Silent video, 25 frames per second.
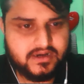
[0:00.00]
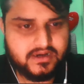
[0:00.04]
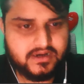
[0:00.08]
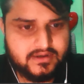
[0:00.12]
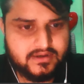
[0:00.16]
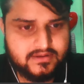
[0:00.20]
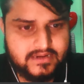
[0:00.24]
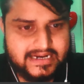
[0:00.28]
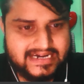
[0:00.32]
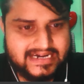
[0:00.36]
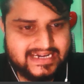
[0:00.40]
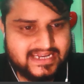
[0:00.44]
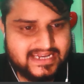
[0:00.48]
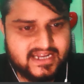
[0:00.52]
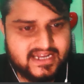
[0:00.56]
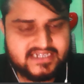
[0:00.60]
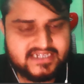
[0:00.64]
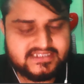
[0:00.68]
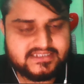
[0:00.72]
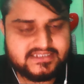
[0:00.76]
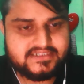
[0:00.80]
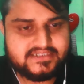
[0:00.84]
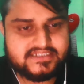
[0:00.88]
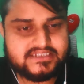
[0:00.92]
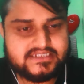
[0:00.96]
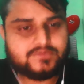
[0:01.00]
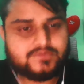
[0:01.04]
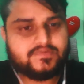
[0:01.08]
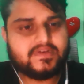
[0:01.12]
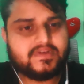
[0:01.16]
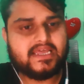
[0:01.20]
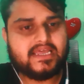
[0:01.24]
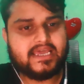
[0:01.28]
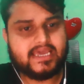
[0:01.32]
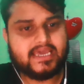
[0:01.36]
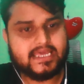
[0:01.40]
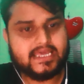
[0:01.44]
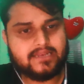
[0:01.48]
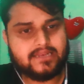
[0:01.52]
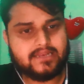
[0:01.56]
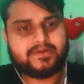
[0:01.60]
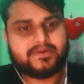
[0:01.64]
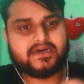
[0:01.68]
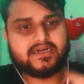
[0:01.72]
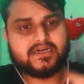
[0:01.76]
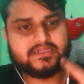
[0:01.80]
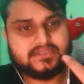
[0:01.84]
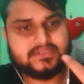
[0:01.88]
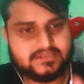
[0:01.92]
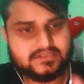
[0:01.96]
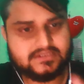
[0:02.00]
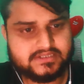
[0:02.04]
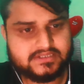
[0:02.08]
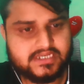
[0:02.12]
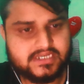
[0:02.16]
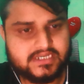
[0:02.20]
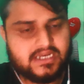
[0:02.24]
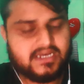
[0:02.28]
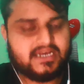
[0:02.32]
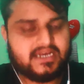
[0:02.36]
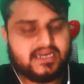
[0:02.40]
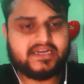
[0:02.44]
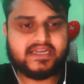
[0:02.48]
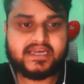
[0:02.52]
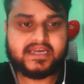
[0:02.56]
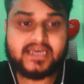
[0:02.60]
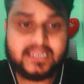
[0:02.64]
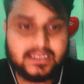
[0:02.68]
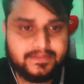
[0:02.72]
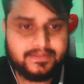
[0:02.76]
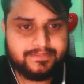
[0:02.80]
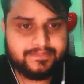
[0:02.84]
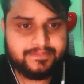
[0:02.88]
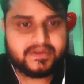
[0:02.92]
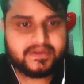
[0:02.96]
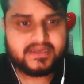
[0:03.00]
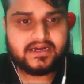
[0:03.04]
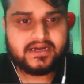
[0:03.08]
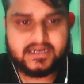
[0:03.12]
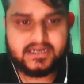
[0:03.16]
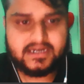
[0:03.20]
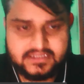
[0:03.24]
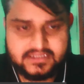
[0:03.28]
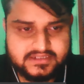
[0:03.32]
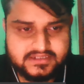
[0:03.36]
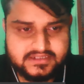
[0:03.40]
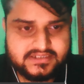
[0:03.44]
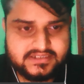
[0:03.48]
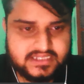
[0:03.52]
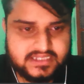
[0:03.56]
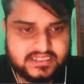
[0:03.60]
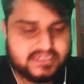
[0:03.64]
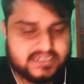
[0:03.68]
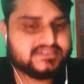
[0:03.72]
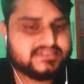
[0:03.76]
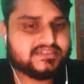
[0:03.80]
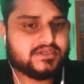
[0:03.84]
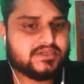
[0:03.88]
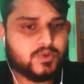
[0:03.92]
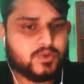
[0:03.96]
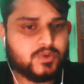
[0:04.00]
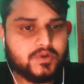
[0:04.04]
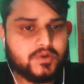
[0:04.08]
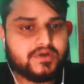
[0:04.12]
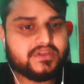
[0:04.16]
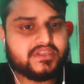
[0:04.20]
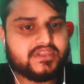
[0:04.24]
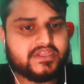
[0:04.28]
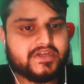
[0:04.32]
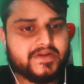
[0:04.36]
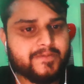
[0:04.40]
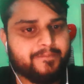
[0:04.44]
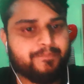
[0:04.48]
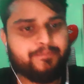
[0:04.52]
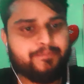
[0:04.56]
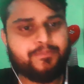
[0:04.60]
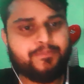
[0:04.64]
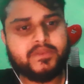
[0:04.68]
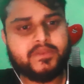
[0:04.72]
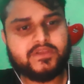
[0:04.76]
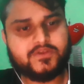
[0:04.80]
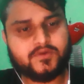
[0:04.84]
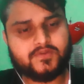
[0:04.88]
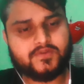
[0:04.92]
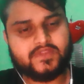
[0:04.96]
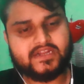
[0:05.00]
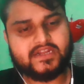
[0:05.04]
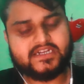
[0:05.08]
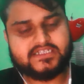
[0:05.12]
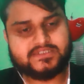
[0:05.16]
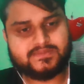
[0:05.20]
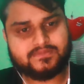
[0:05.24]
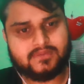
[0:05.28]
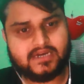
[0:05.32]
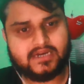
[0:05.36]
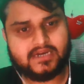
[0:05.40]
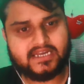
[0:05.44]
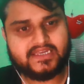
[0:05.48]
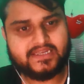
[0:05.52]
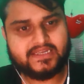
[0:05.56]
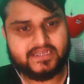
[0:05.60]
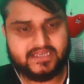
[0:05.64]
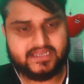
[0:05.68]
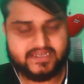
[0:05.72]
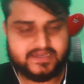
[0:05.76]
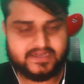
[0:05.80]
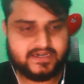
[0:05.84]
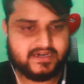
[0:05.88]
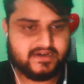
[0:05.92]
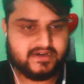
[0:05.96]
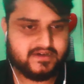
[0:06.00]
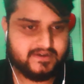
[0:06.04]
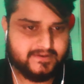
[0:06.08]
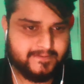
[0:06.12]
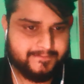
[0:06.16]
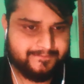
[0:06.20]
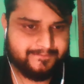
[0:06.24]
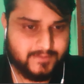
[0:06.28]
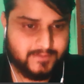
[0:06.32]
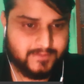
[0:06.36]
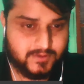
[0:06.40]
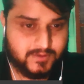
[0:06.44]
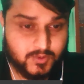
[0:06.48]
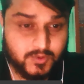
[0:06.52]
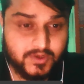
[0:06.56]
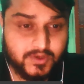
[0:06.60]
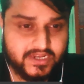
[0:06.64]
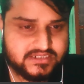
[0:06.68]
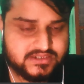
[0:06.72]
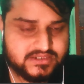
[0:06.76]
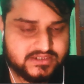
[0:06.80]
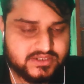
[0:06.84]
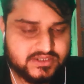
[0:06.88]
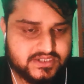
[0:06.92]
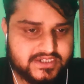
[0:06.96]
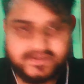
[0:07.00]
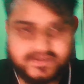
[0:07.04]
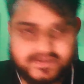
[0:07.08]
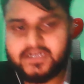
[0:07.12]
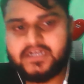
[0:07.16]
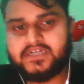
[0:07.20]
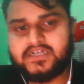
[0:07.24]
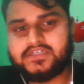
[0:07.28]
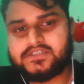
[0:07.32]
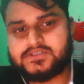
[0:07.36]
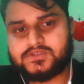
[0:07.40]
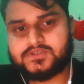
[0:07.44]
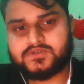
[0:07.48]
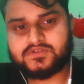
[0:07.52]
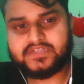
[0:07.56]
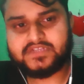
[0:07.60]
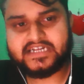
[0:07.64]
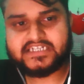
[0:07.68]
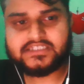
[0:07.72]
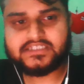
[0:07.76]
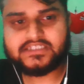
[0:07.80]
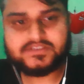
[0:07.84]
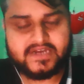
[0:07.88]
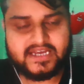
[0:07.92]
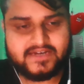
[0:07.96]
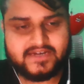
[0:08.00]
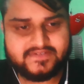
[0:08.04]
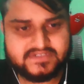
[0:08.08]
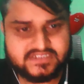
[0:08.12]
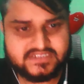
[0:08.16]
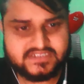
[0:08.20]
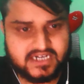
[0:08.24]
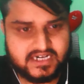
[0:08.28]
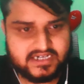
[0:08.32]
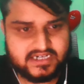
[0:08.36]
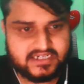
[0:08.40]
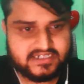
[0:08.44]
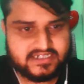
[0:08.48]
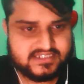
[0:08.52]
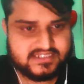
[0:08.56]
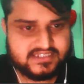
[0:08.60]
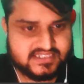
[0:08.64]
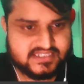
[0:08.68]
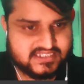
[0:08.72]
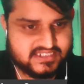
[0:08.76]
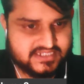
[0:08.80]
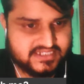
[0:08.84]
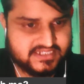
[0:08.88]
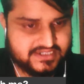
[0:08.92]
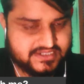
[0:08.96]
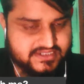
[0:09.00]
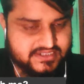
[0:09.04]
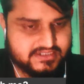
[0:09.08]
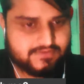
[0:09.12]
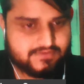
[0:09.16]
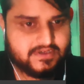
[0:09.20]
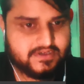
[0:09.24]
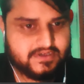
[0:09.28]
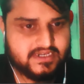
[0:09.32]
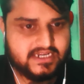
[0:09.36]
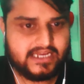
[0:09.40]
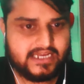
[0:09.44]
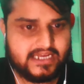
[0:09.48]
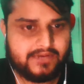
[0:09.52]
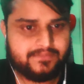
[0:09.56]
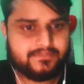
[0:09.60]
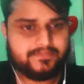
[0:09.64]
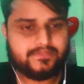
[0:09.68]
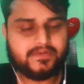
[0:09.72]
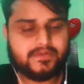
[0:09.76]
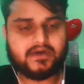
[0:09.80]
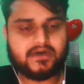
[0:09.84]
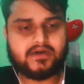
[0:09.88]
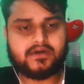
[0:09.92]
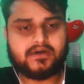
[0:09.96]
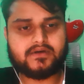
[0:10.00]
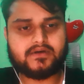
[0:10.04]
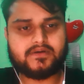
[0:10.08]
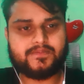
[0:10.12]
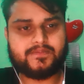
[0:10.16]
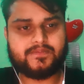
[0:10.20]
at last, this will help others, and helping others is the good thing. So, that is my rule actually. So, that's why I have started this series where I am